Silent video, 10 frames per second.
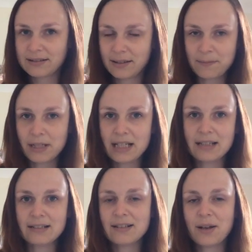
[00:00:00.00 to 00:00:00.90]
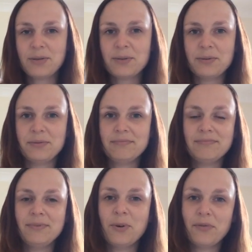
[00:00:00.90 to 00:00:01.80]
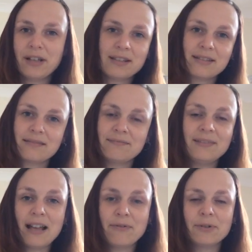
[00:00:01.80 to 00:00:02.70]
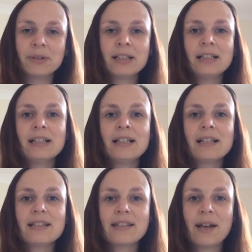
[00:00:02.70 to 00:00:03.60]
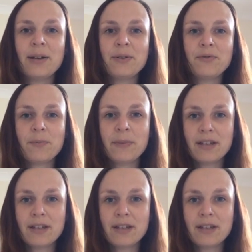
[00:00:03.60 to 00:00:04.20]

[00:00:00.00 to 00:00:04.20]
complete total novice level. So from